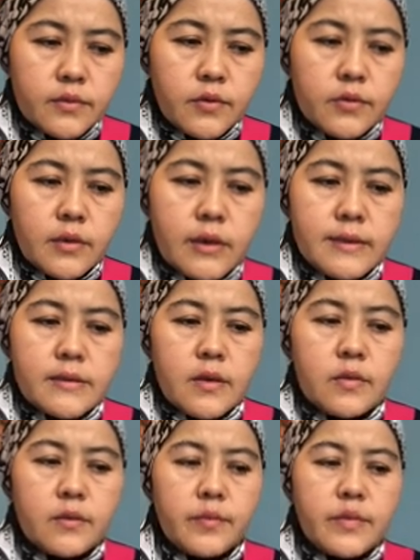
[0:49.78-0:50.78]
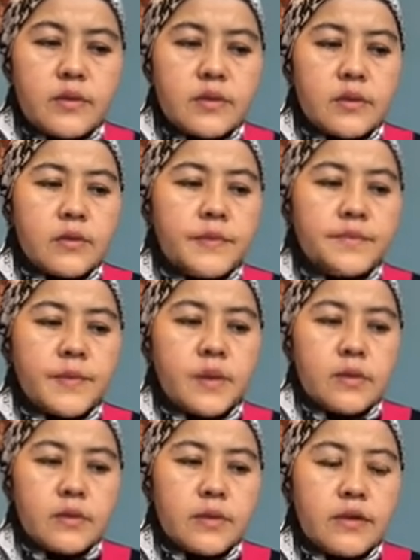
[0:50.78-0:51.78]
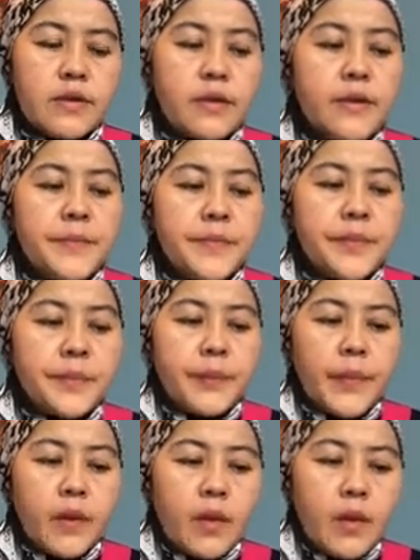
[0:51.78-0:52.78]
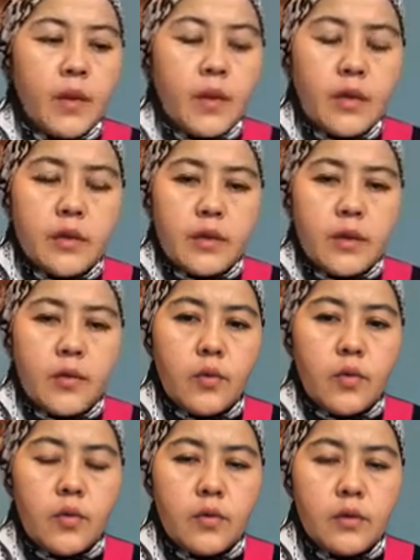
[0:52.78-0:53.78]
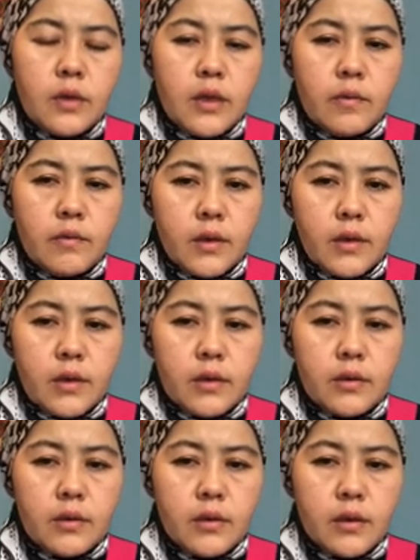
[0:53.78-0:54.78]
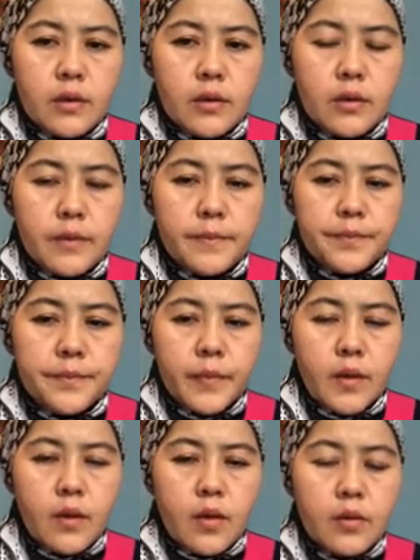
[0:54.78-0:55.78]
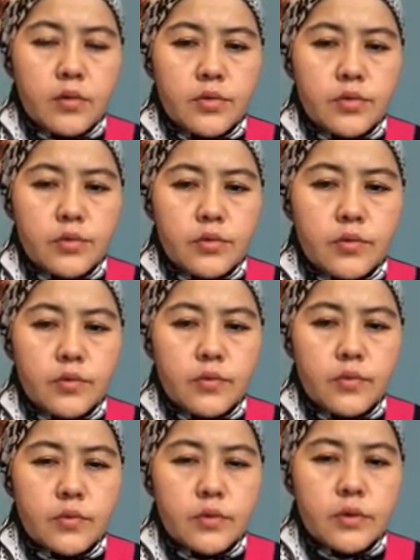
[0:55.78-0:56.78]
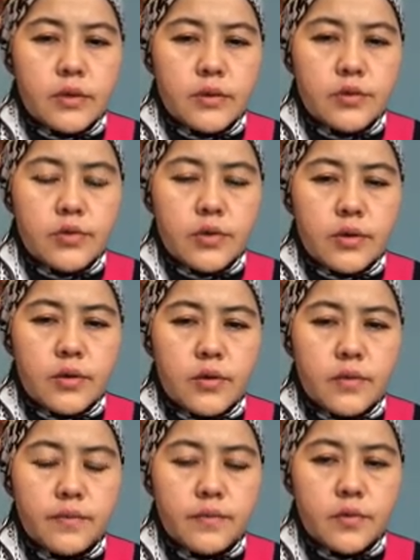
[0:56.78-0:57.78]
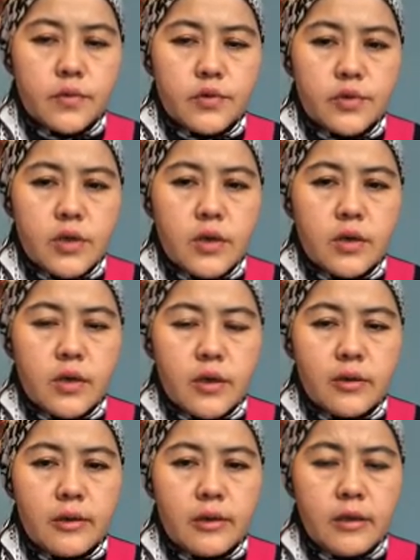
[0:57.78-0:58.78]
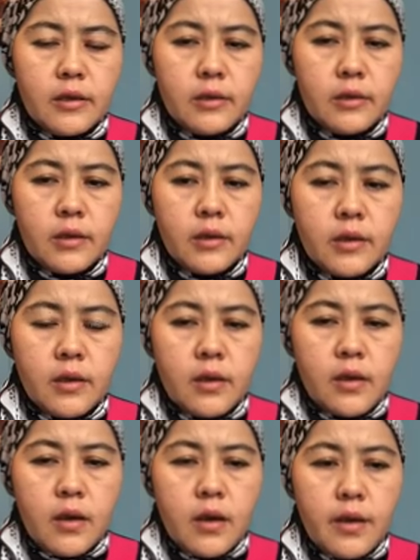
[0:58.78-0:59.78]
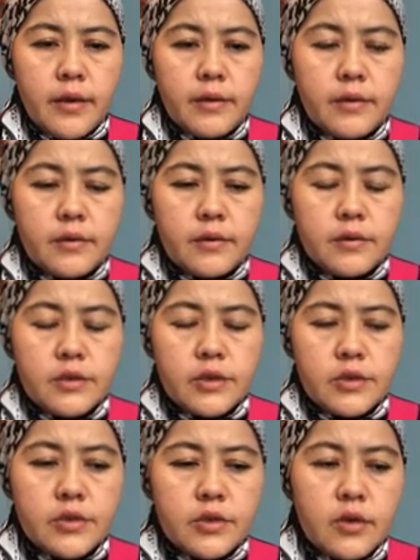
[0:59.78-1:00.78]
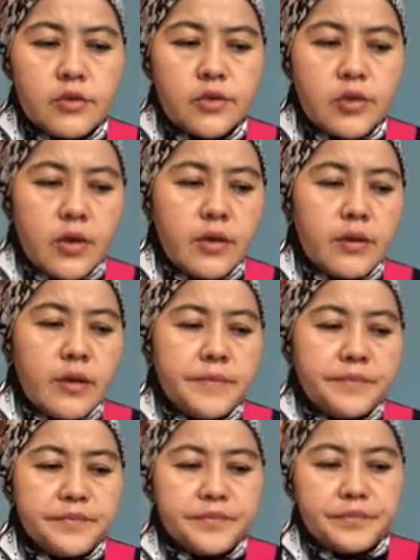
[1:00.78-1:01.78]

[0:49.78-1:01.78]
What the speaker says: Totally 7 person is here. They all living in the Aksu district of Kucha County in Xinjiang, China.